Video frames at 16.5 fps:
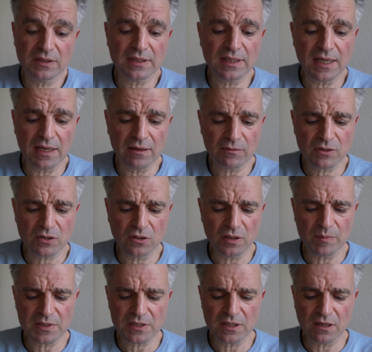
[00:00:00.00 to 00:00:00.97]
They call
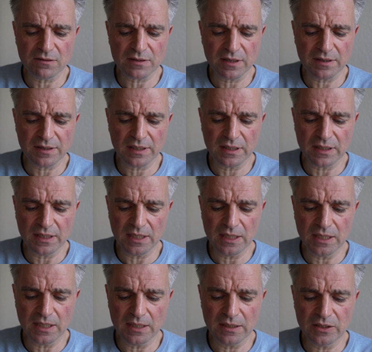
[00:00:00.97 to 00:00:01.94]
themselves, I think,
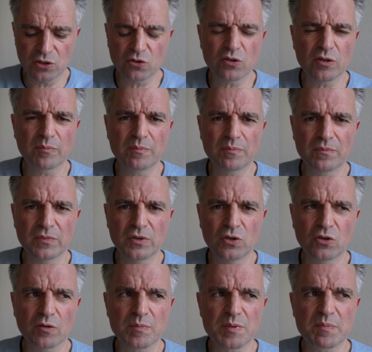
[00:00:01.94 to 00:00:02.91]
the
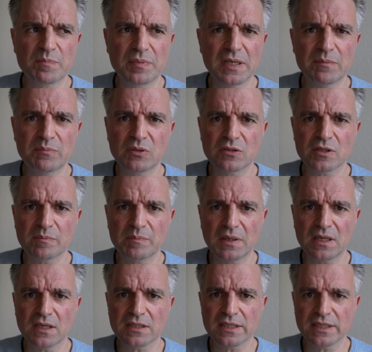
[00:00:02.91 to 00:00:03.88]
Europe's People's
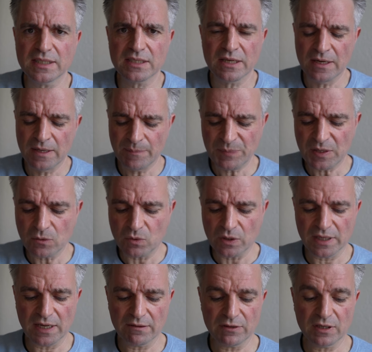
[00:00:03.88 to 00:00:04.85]
Parties or
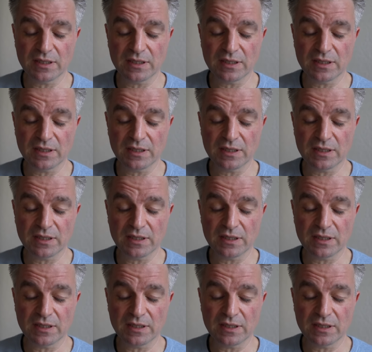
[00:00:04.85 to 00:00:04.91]
whatever.